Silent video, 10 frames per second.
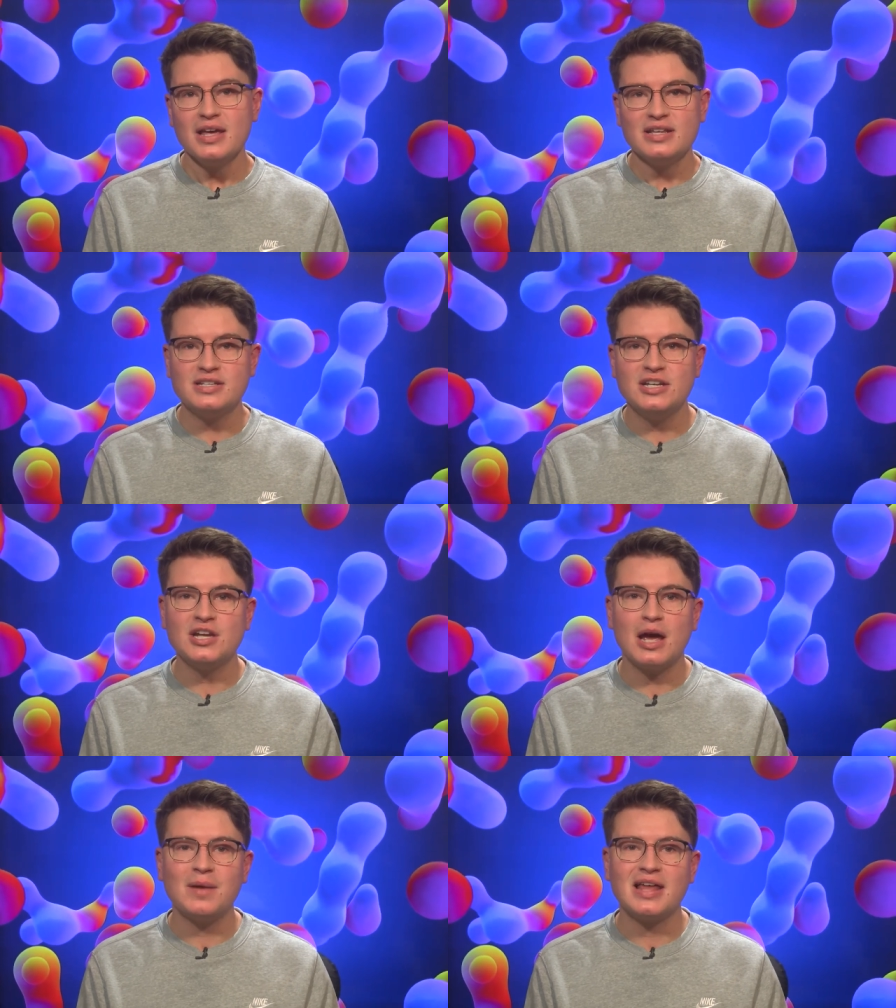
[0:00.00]
The
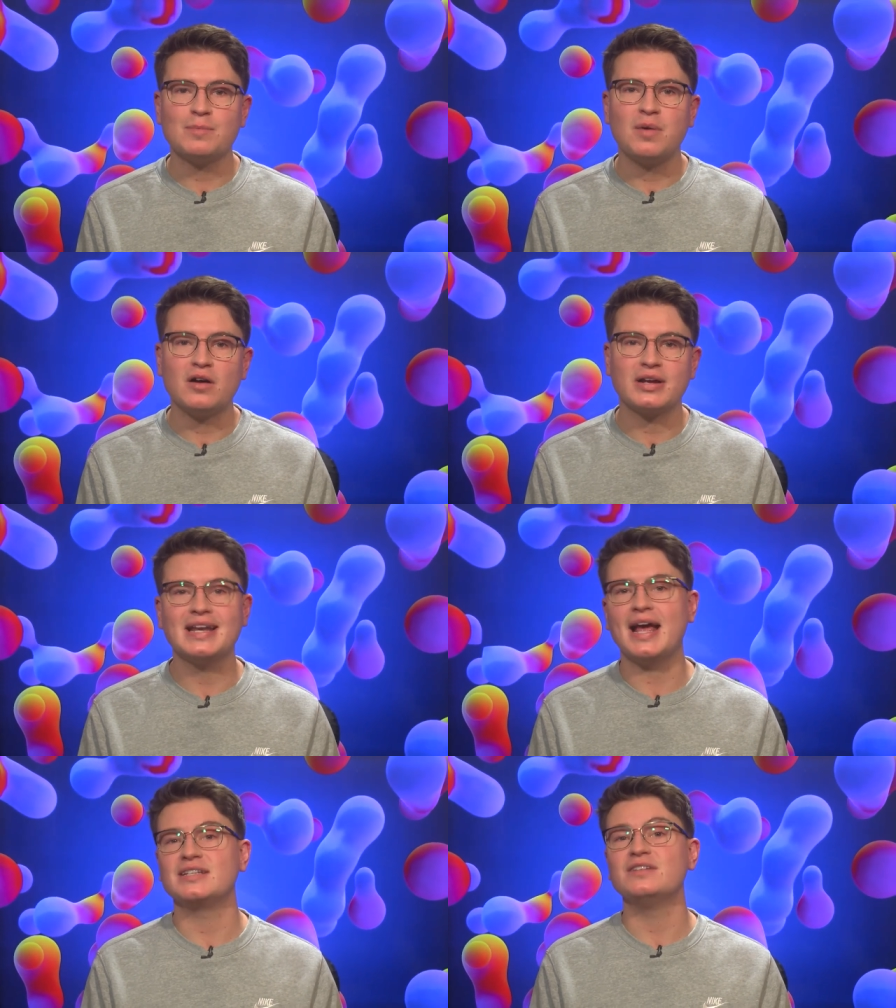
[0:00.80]
CGM and the pod are
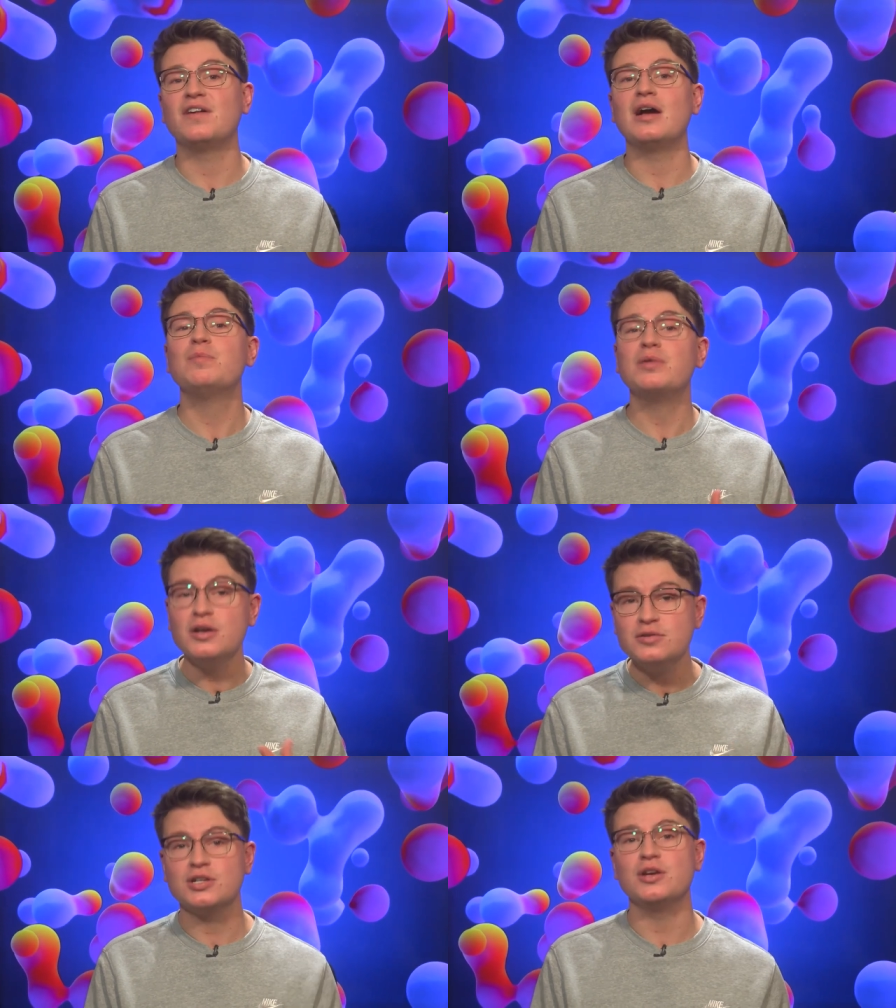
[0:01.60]
connected via
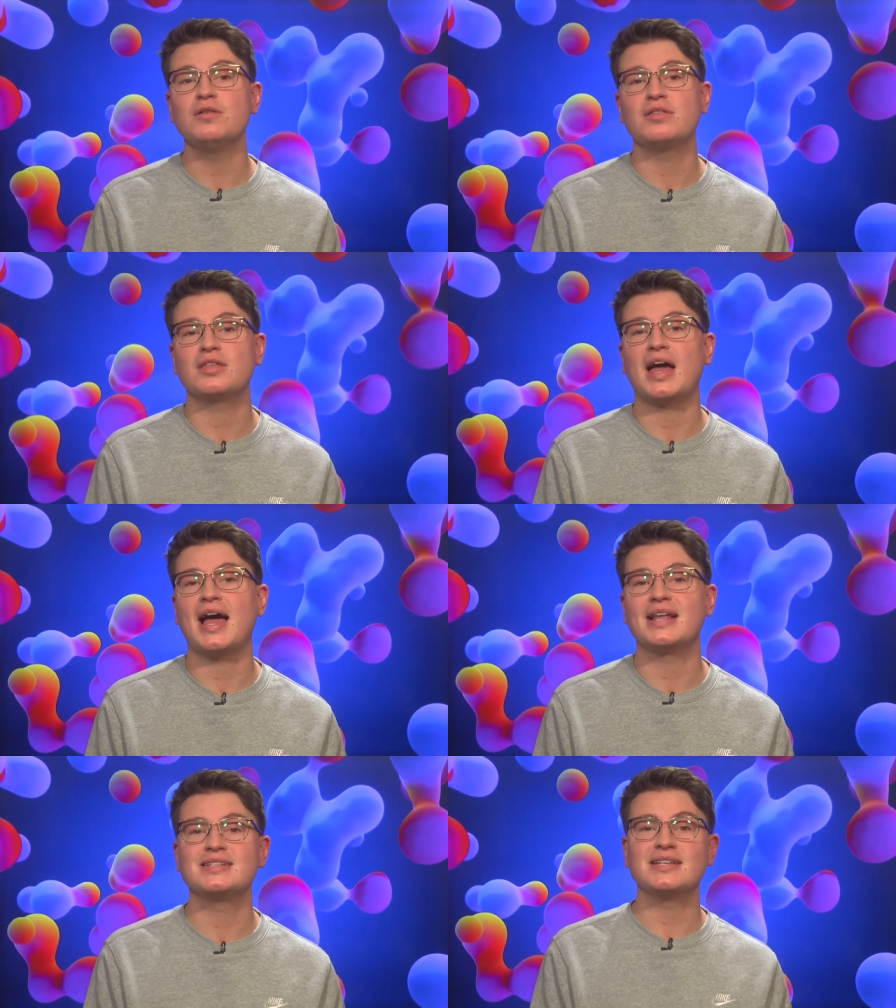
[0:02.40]
Bluetooth
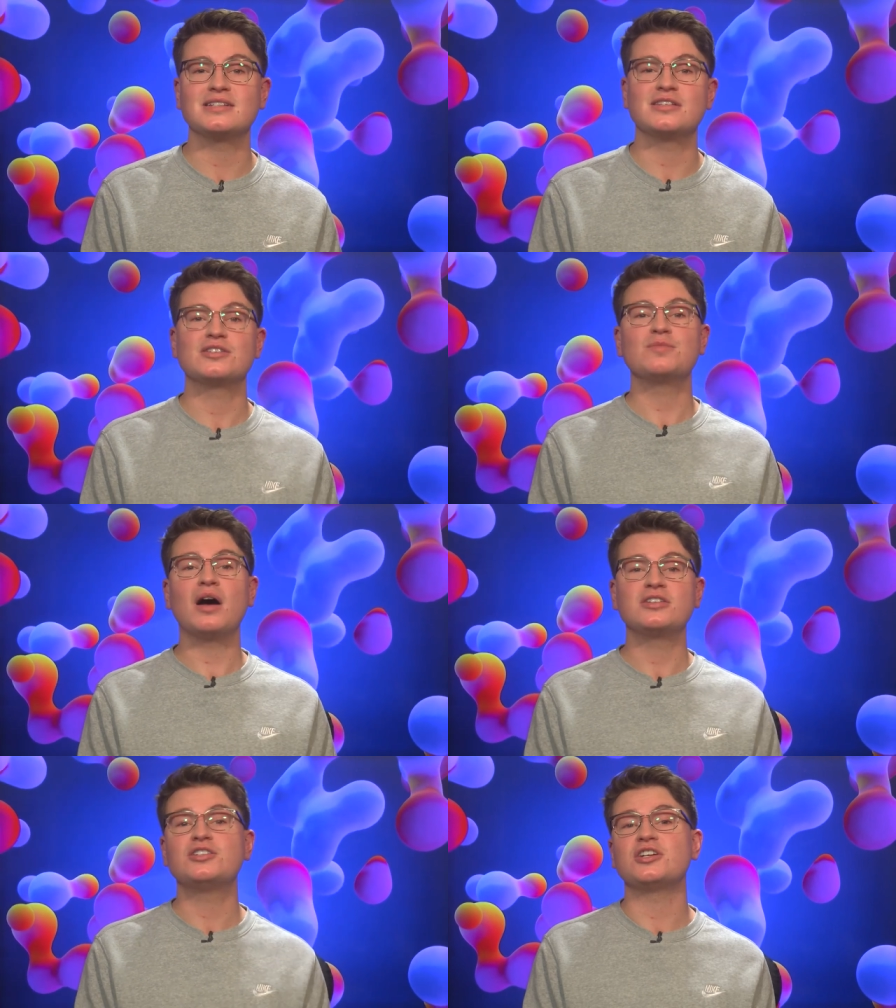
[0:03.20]
and since the
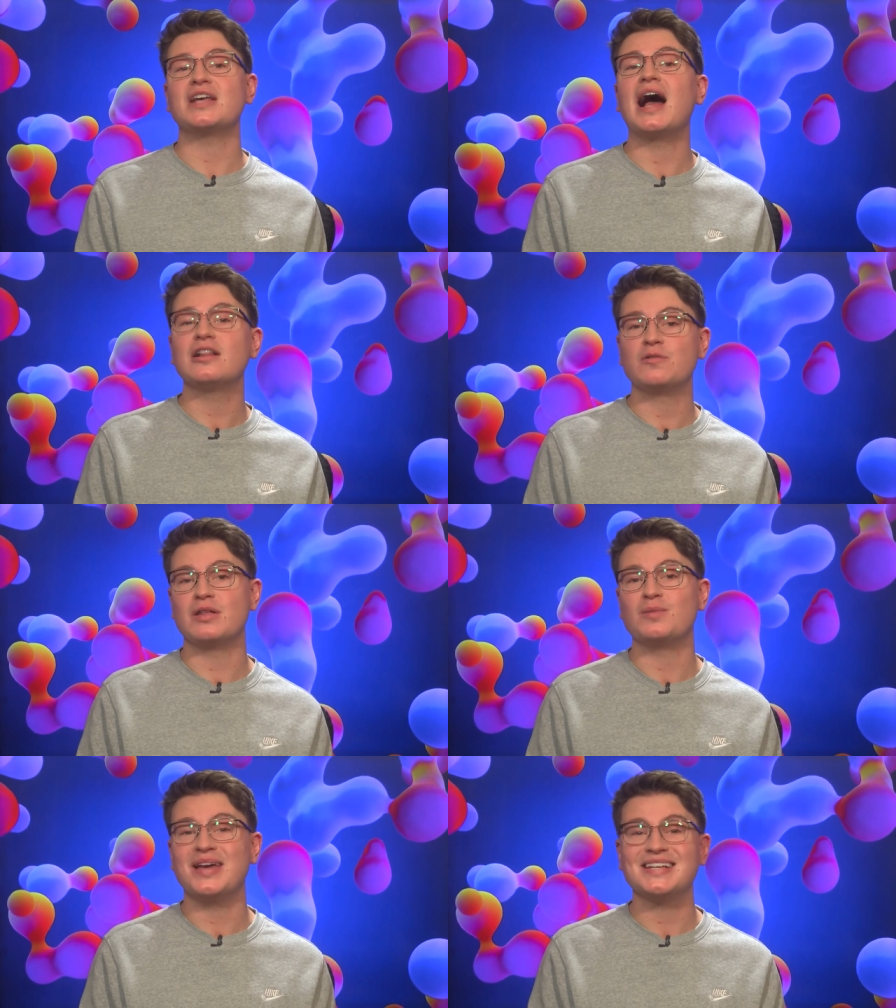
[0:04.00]
Smart Adjust
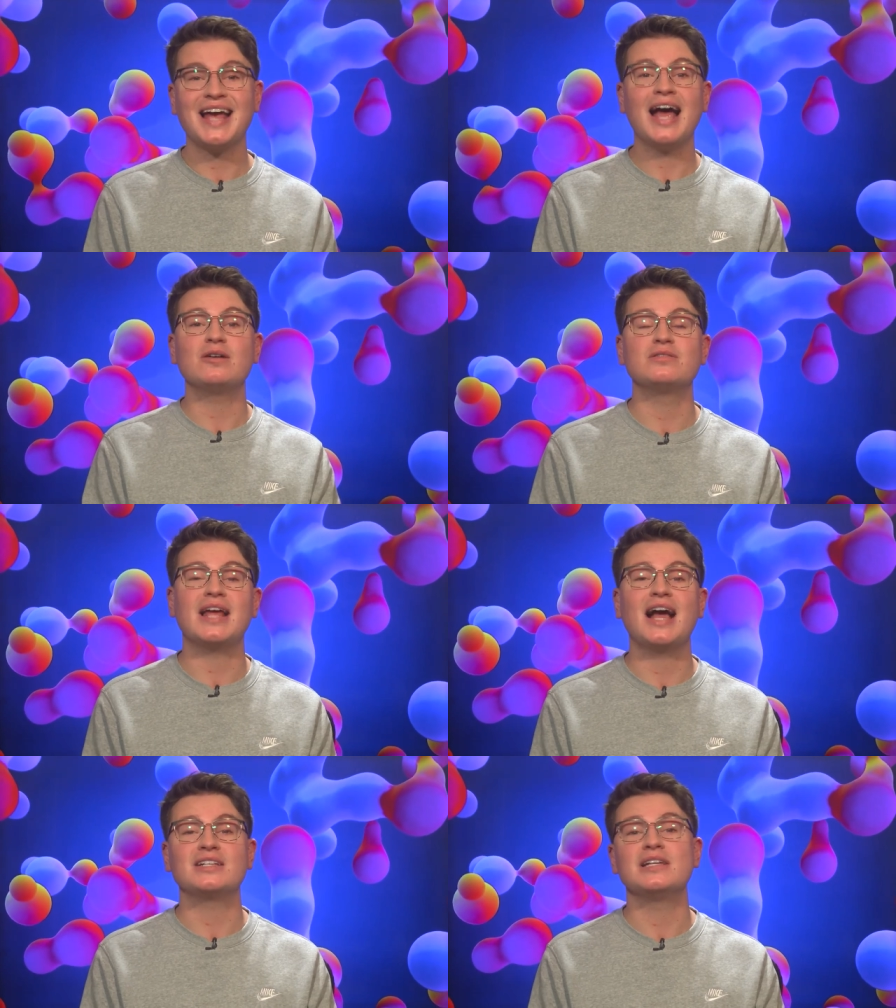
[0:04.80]
algorithm is housed
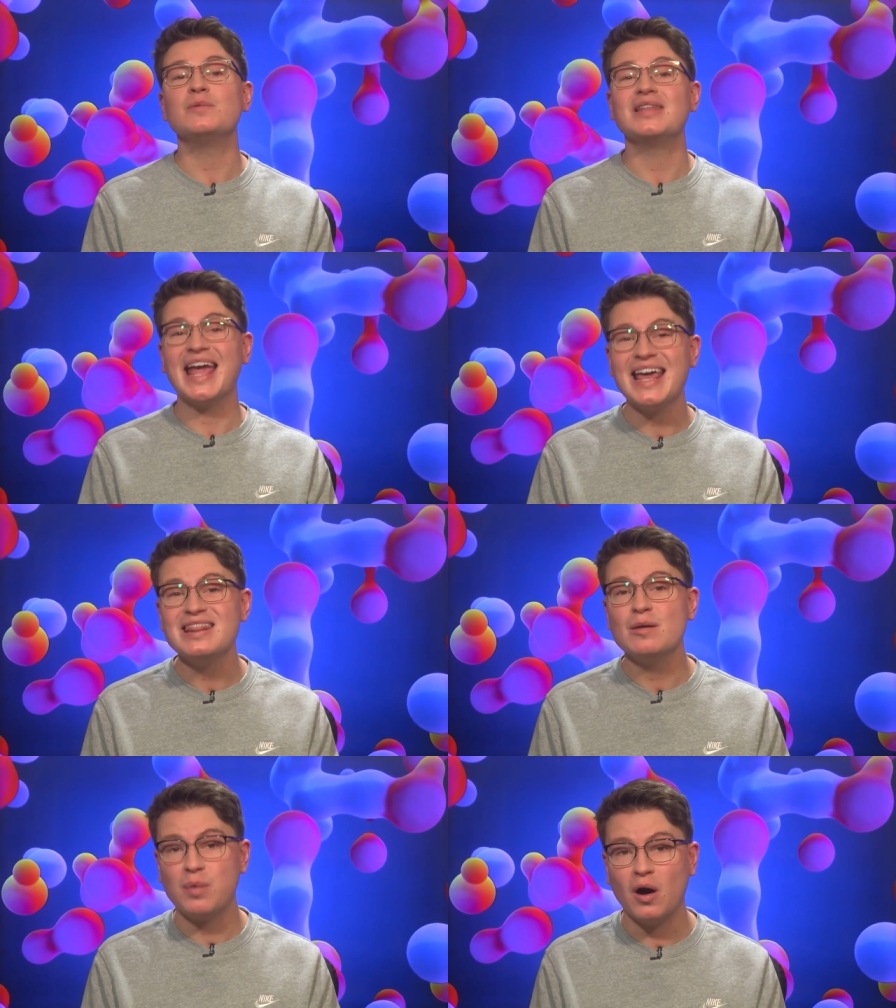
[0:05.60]
actually
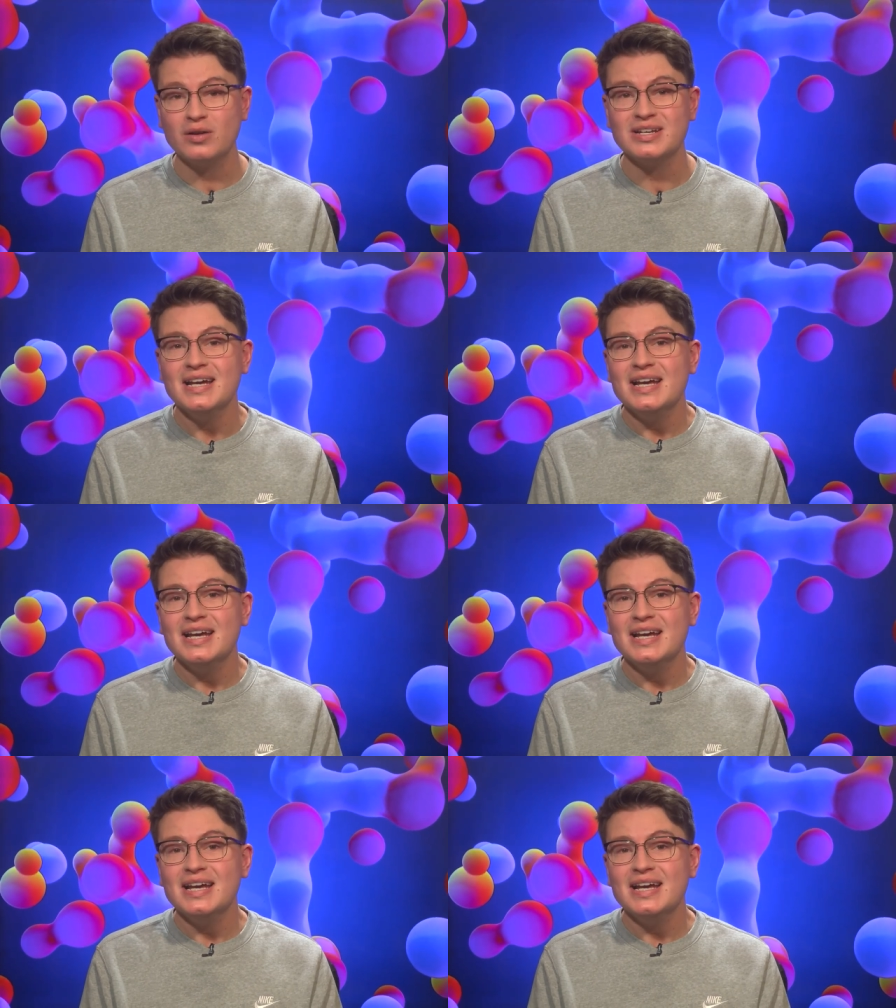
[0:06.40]
within the pod,